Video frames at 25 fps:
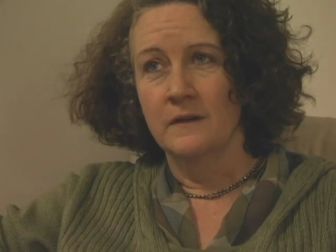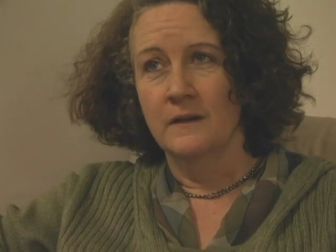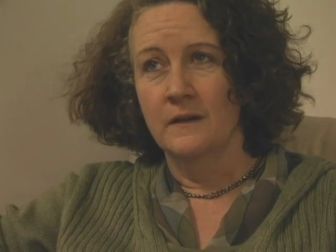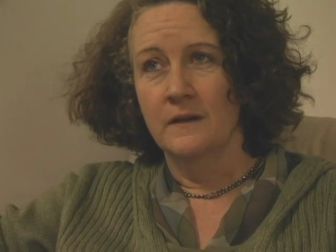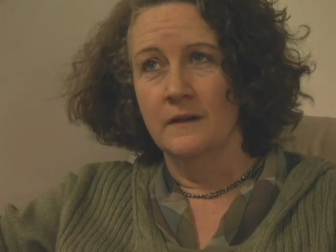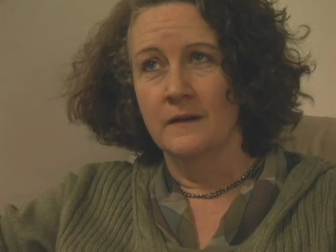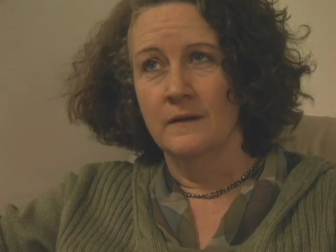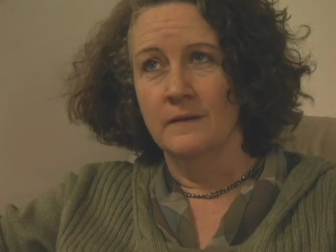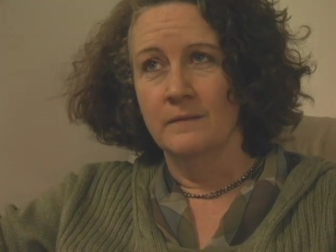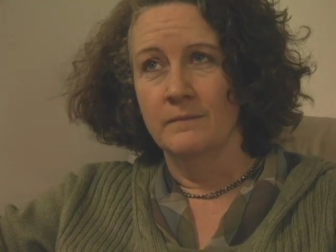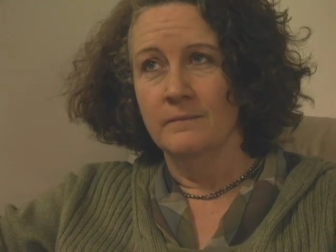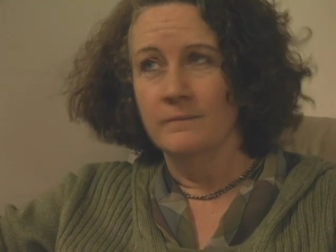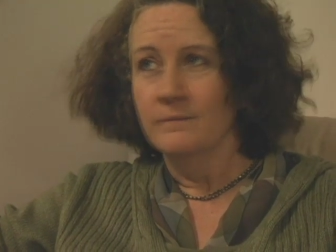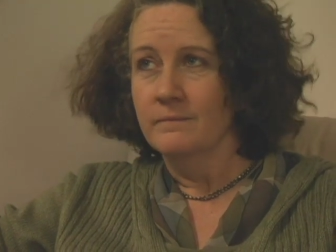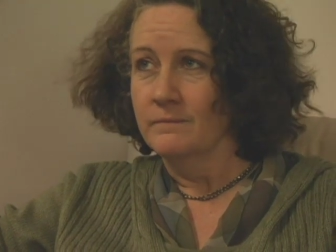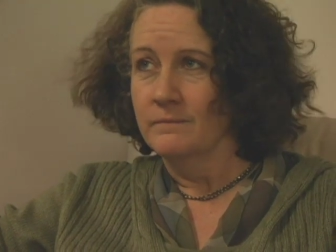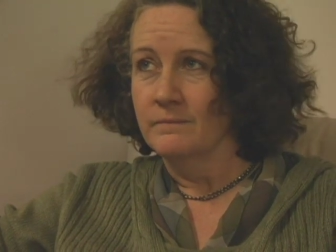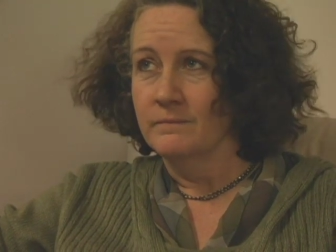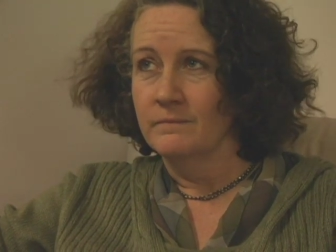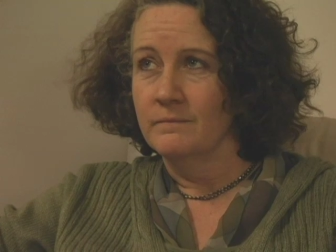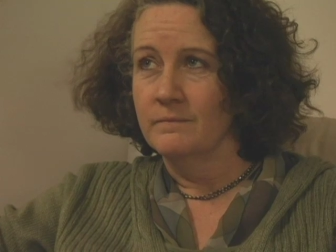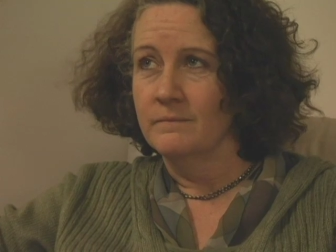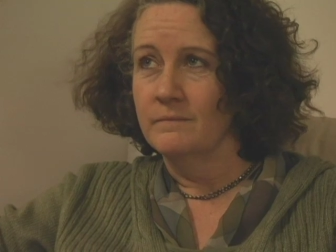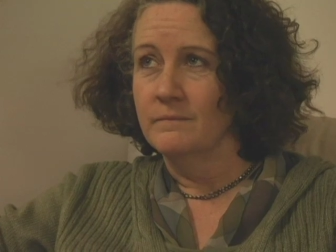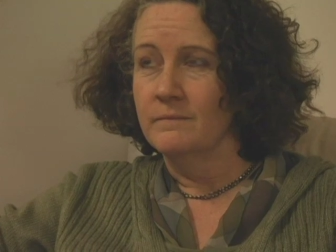um,
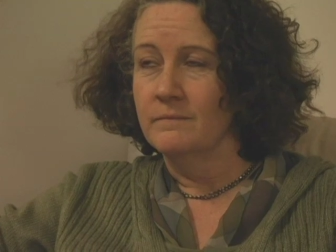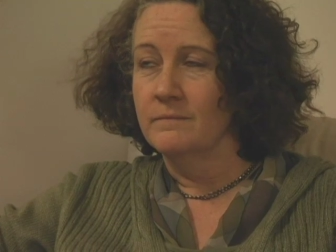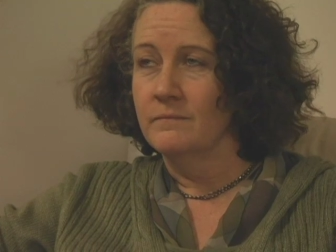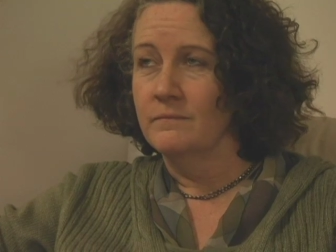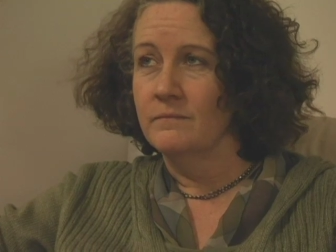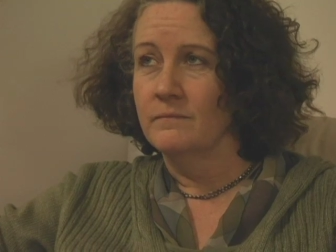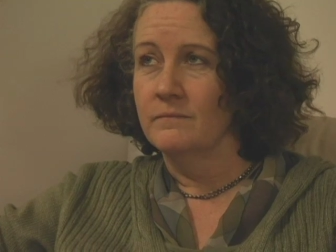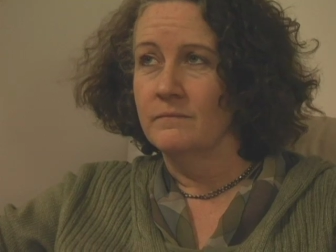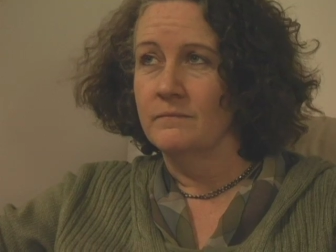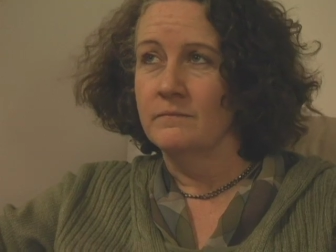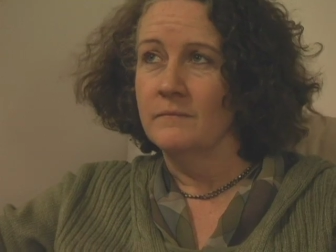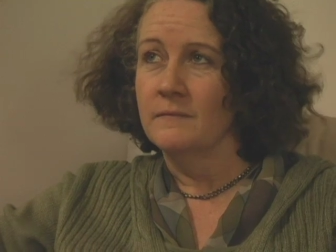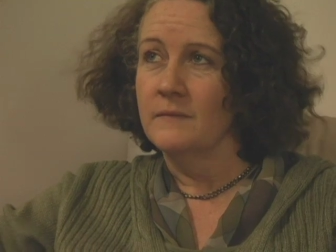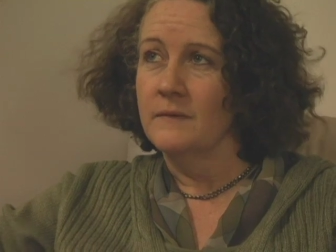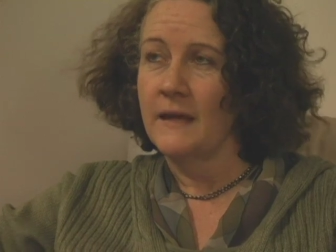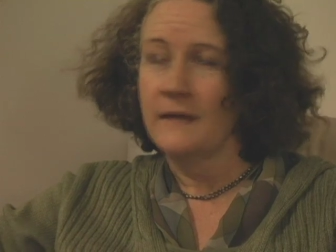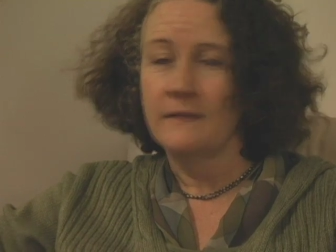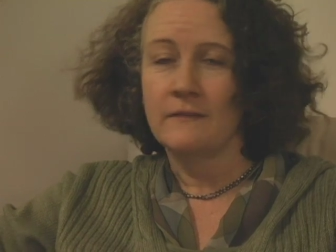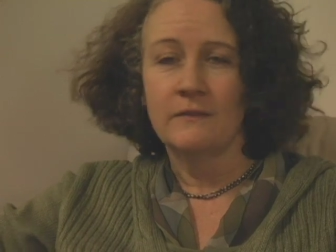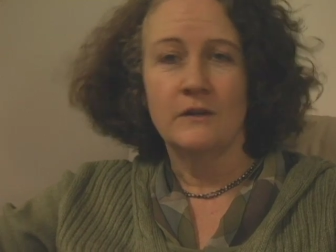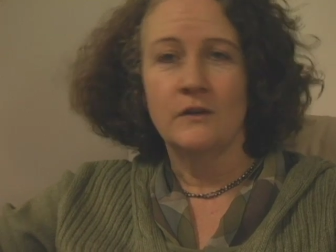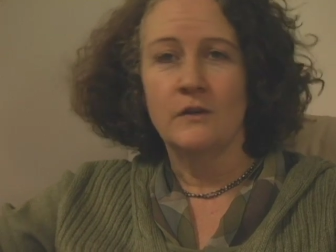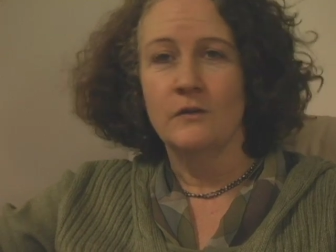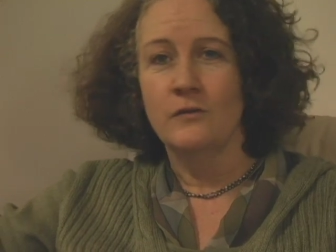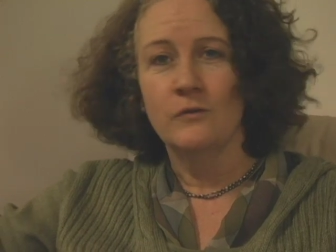
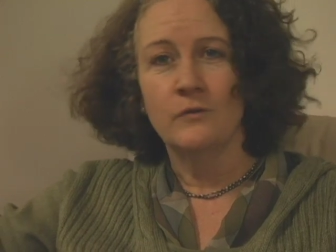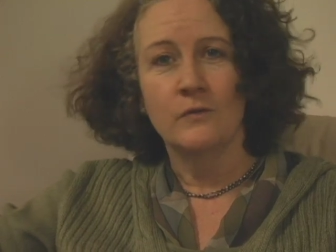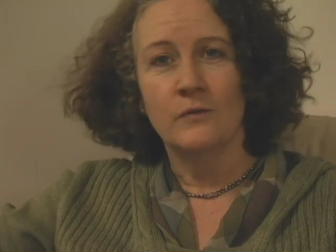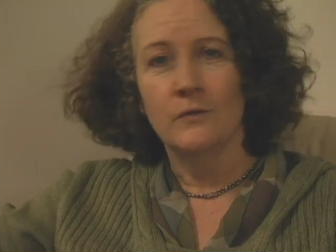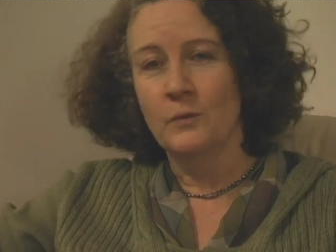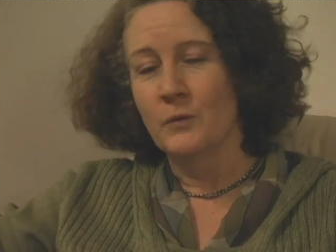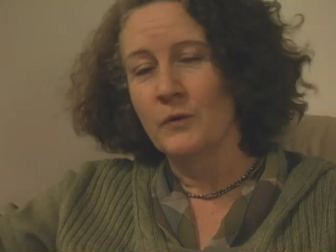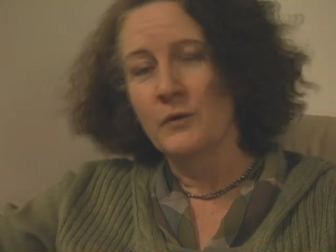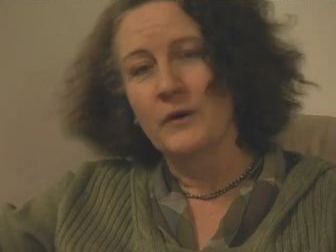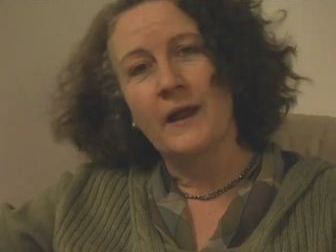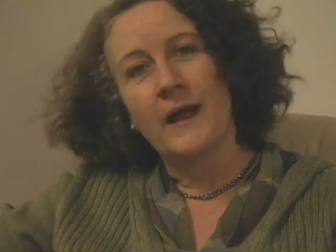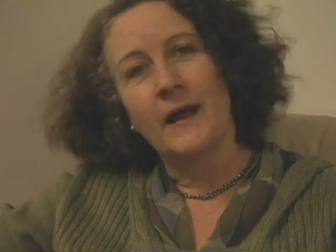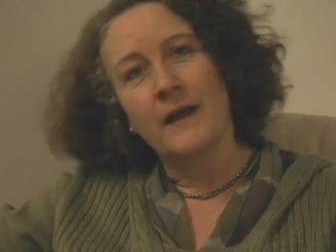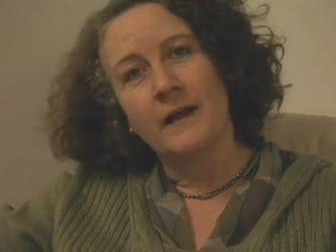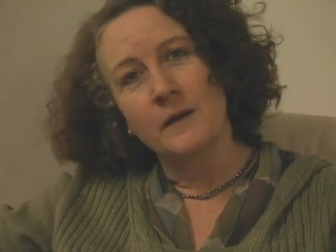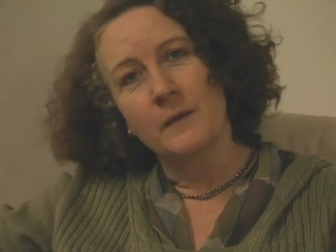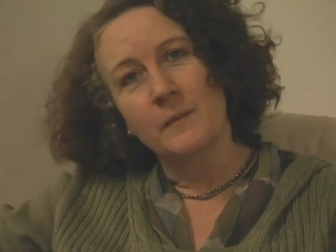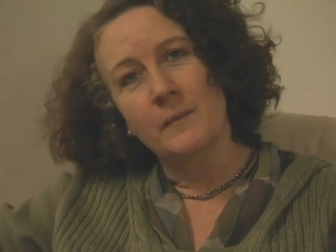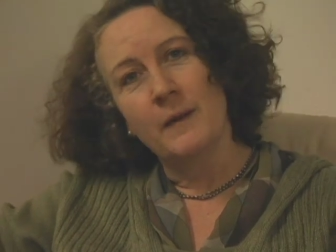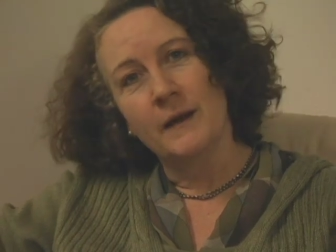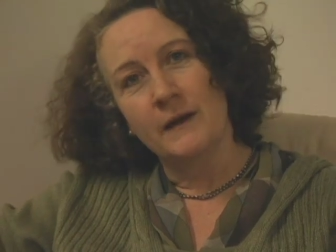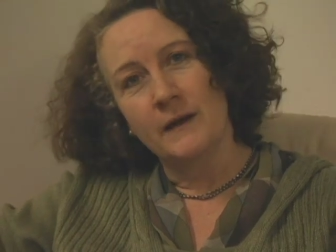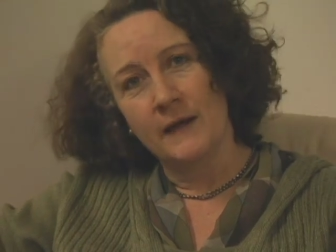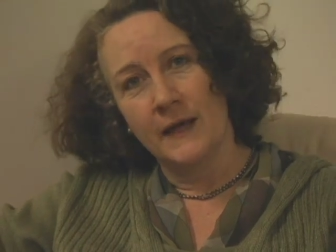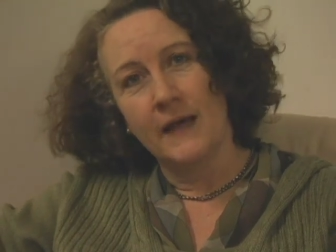get the, new, the word out
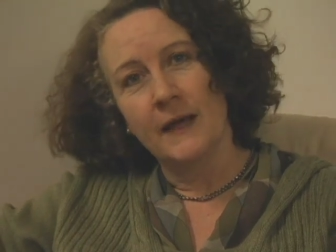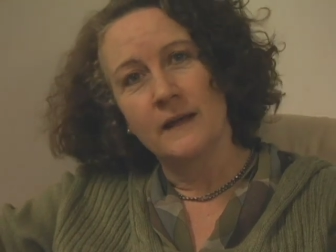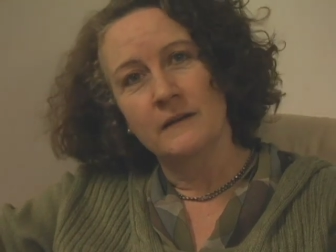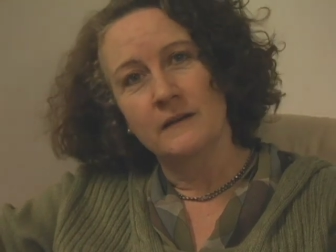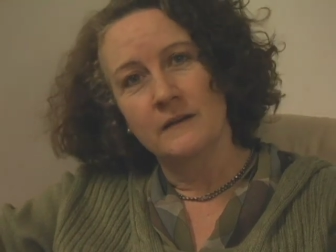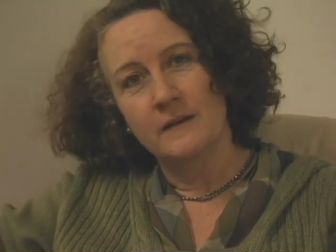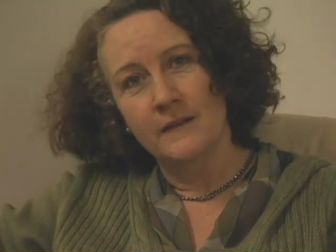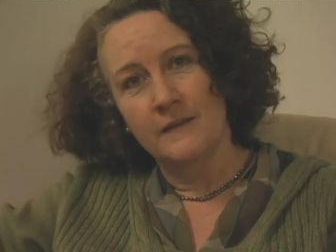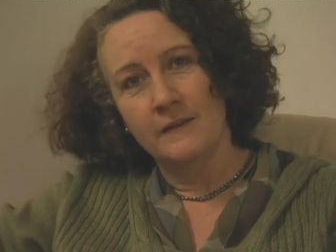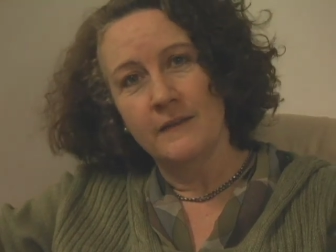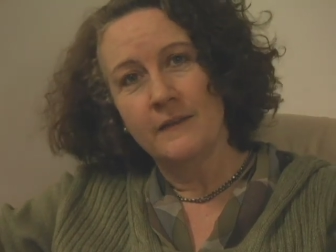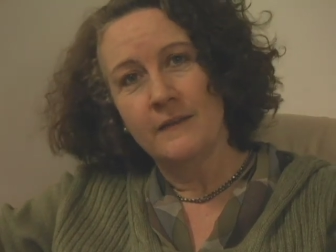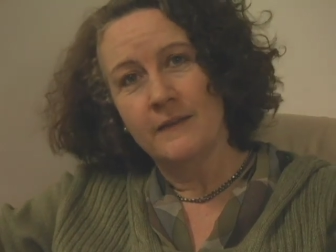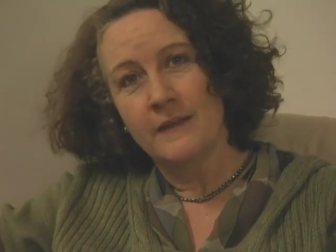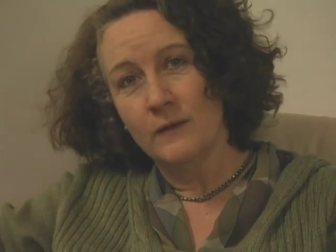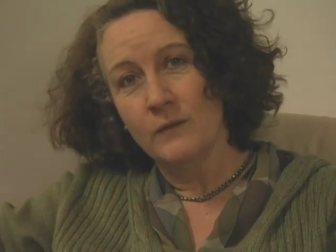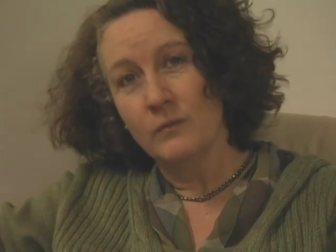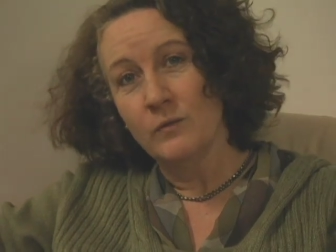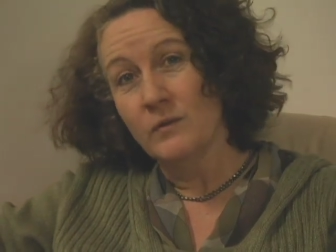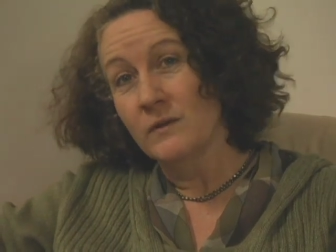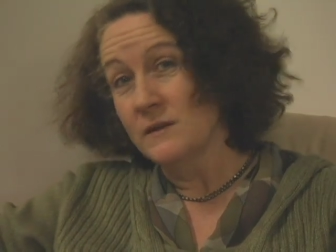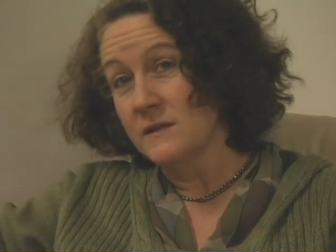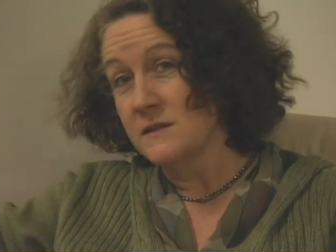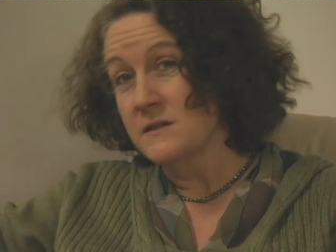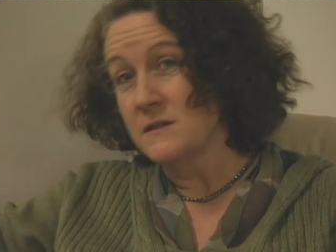about a candidate that they
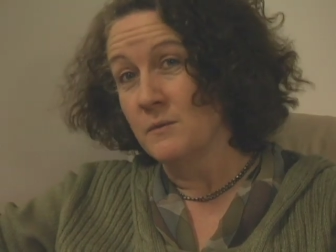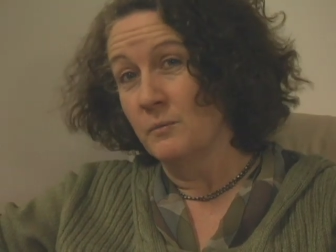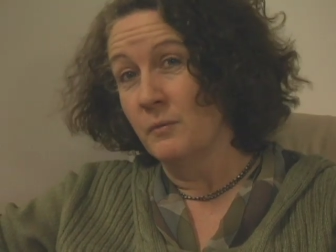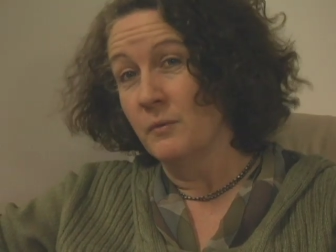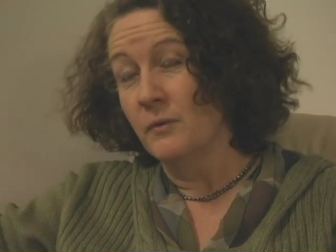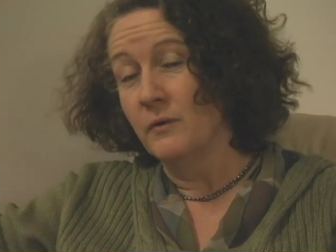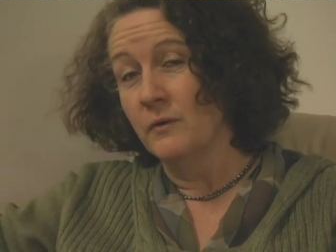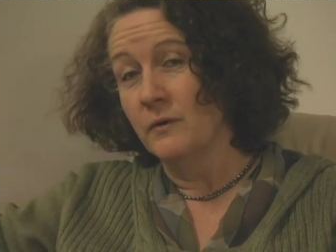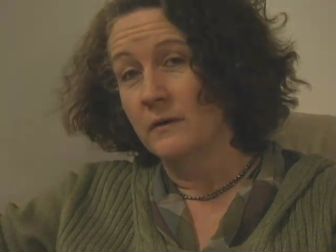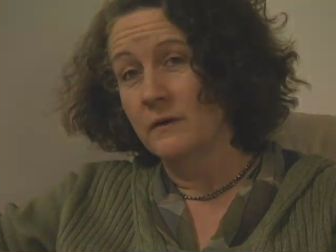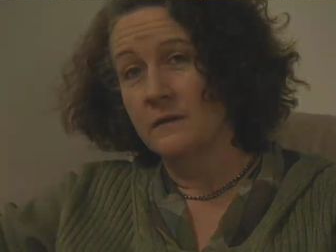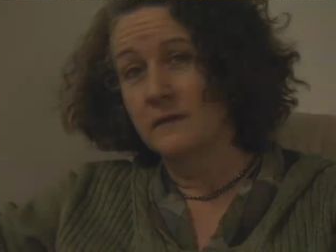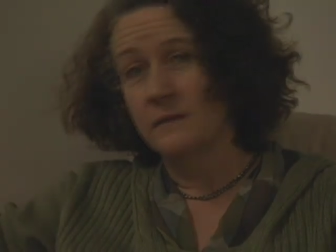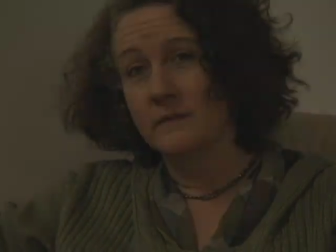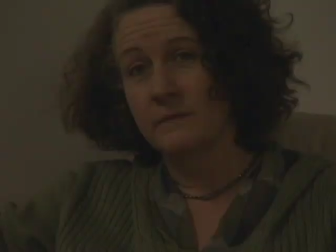really support.